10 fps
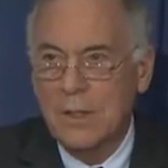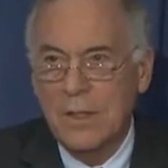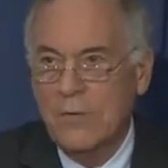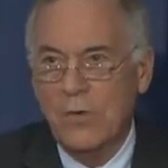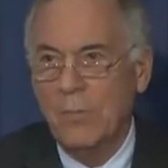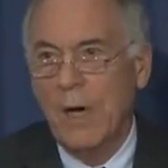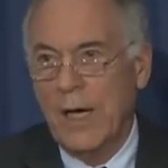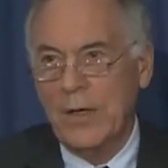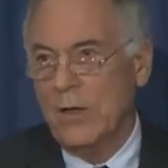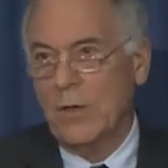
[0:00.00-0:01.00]
even
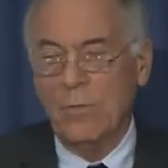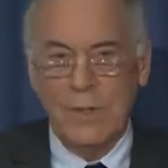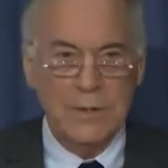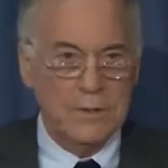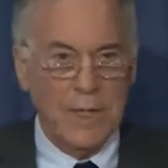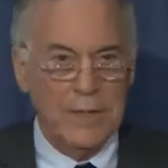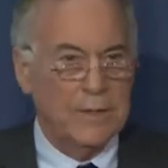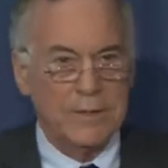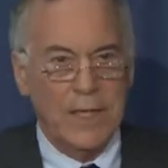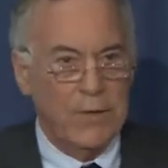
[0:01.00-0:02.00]
minor ones like
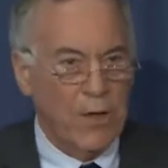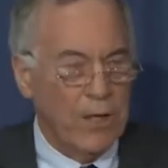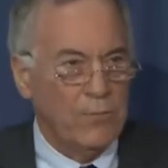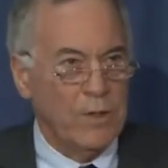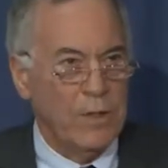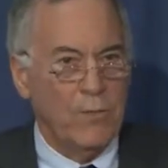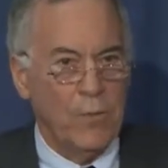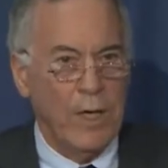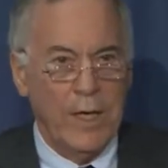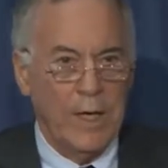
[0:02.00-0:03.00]
the South African
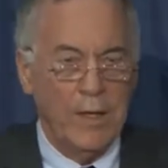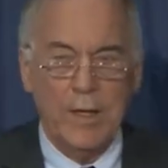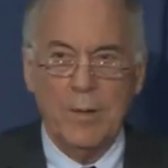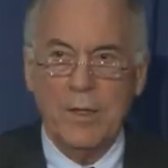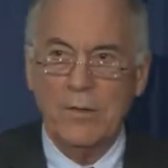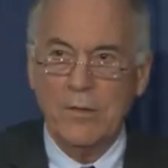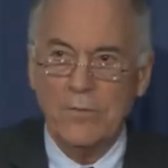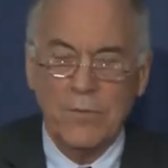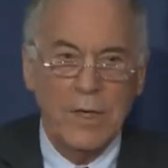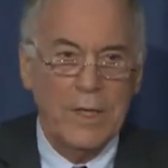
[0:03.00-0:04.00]
rand, I mean, they're
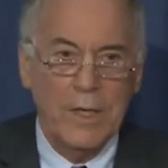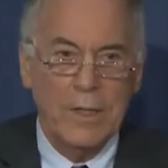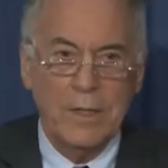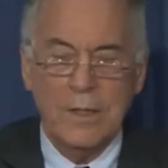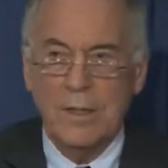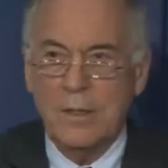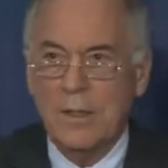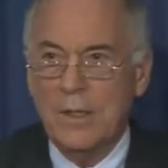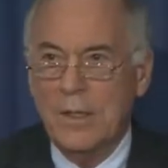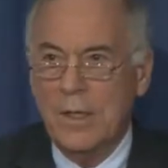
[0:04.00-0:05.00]
trading, uh,
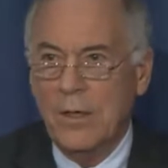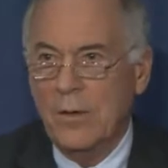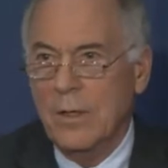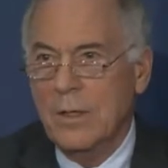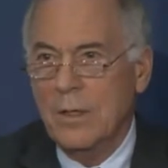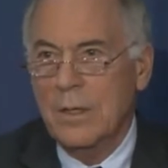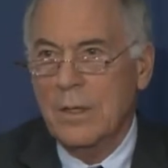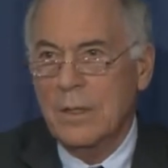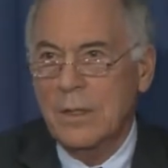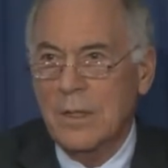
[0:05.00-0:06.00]

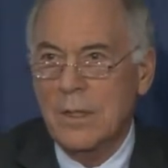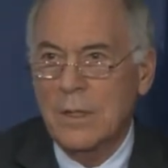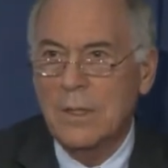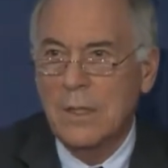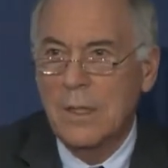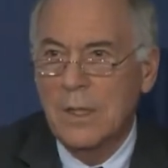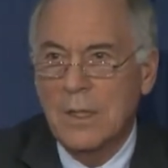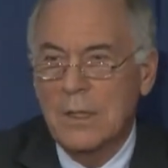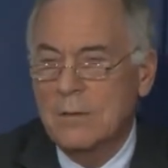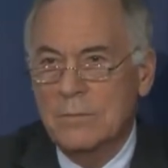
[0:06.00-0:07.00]
uh
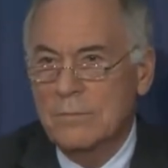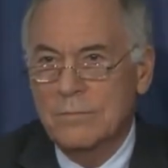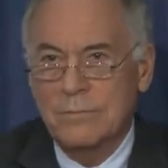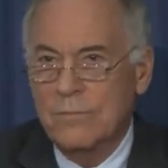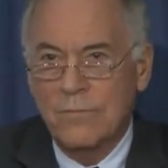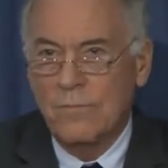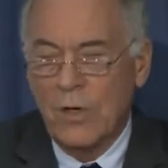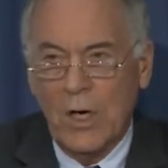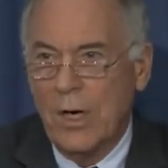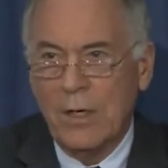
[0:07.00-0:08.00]

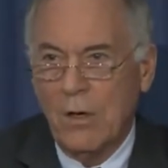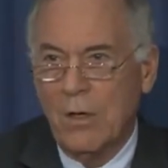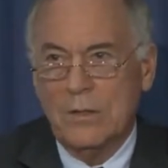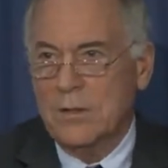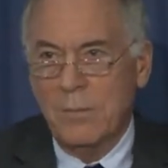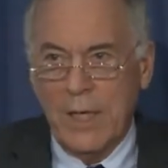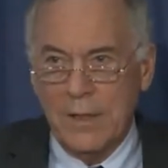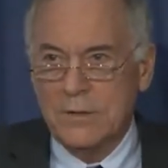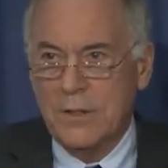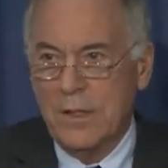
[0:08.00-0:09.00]
very large
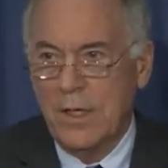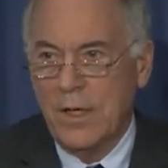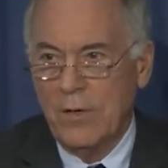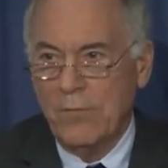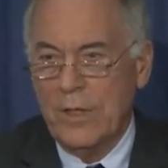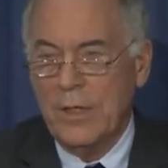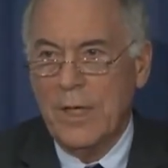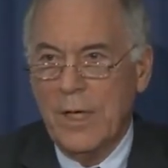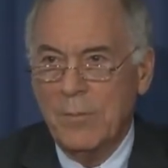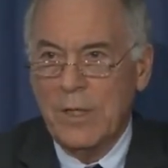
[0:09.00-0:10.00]
amounts every
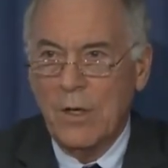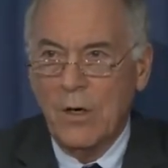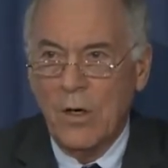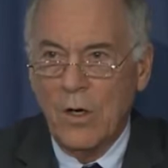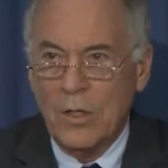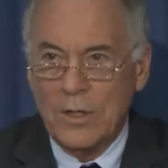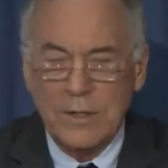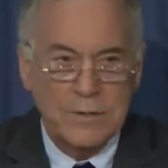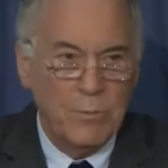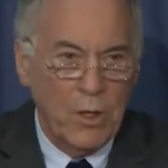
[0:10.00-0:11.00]
day. I mean, all, all
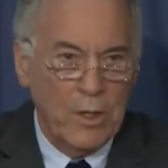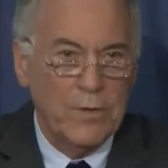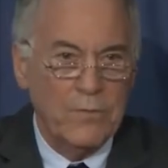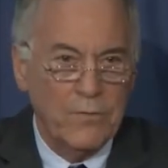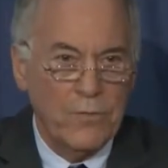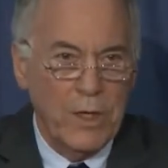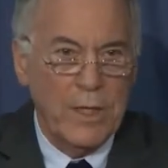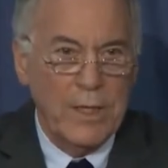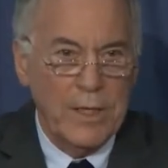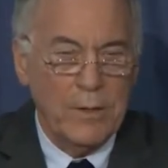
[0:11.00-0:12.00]
these markets are
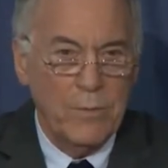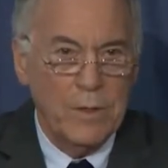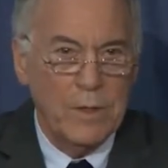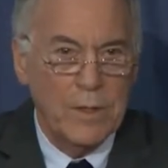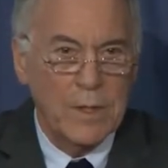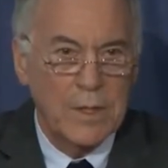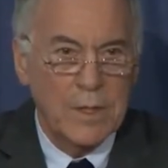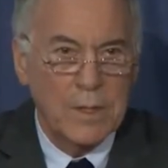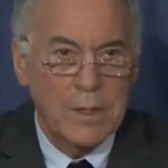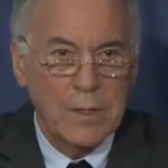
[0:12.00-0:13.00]
very liquid
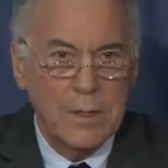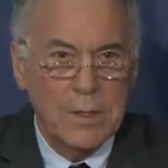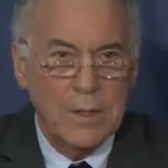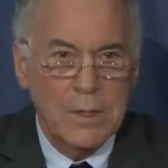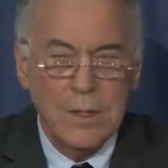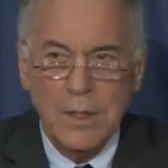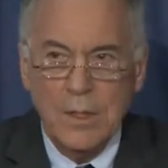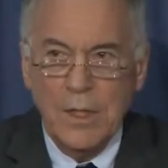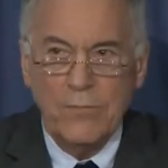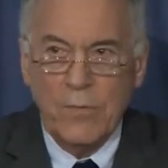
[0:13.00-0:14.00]

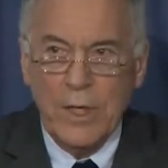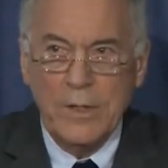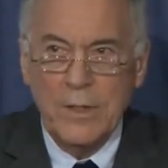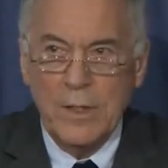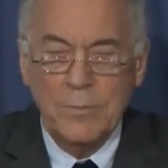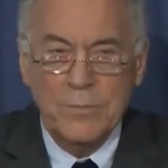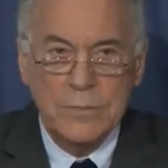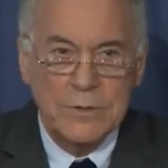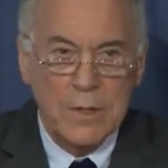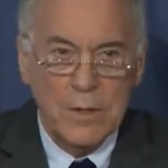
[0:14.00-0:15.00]
and and very deep.
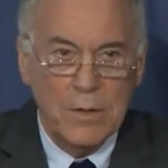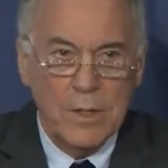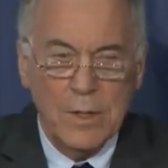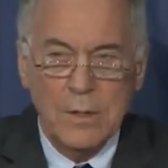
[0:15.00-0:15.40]
So. Uh,